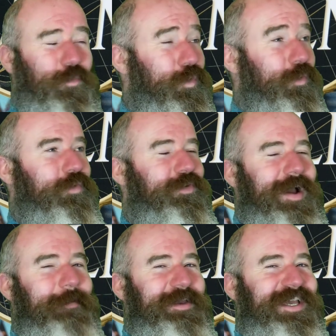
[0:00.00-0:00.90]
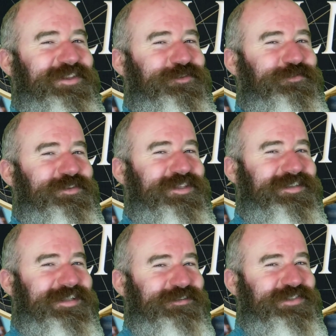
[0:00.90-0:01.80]
Woof! I'm getting used to
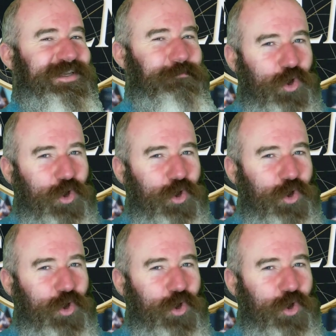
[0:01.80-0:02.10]
this now saying